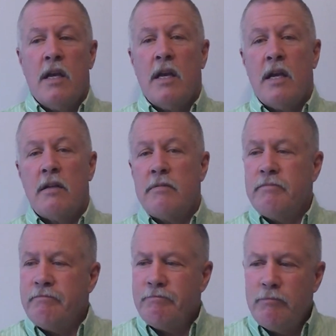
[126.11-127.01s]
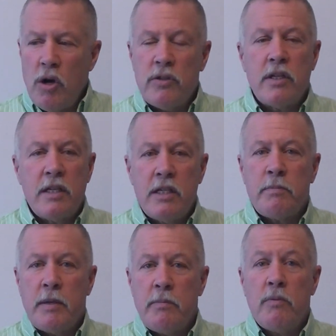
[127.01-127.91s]
And most of these
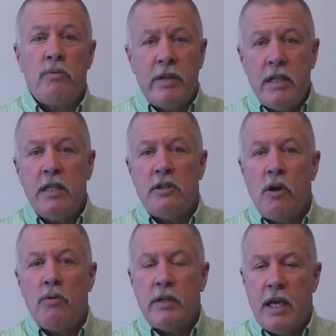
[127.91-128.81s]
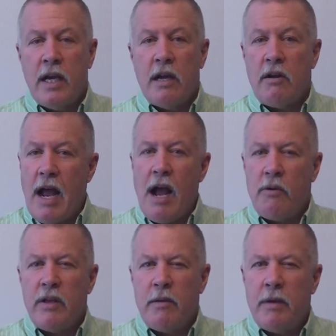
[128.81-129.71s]
people really don't care how
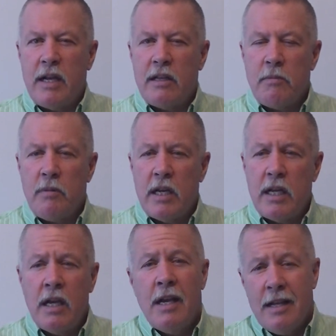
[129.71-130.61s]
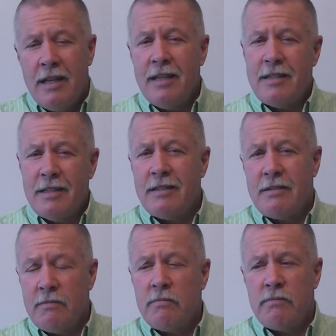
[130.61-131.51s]
they make their money. This is
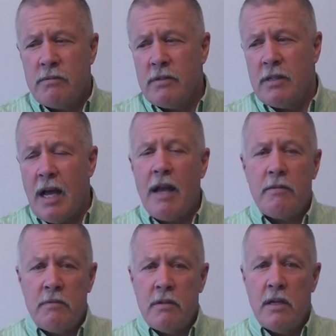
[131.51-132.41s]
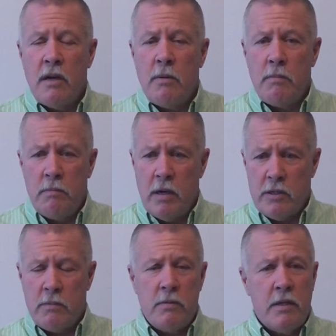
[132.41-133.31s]
not,
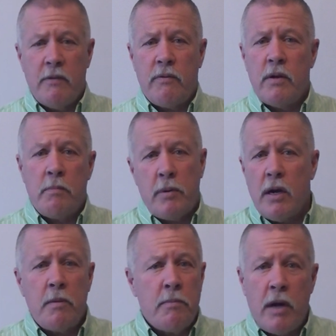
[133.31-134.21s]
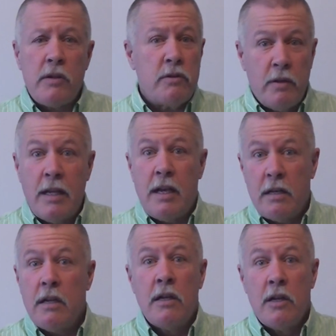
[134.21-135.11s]
much different part and parcel than
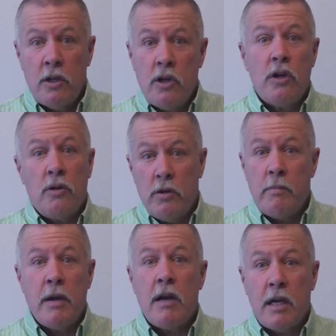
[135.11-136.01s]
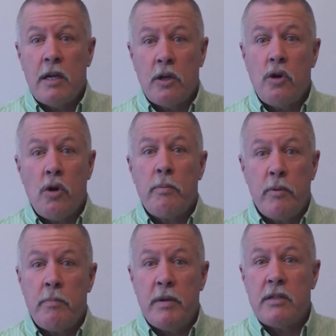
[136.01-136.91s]
good old American
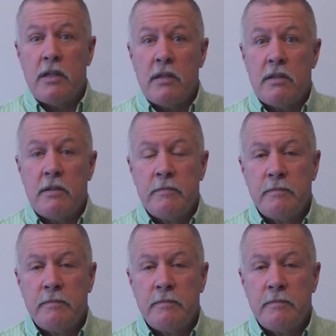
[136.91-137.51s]
corporate business.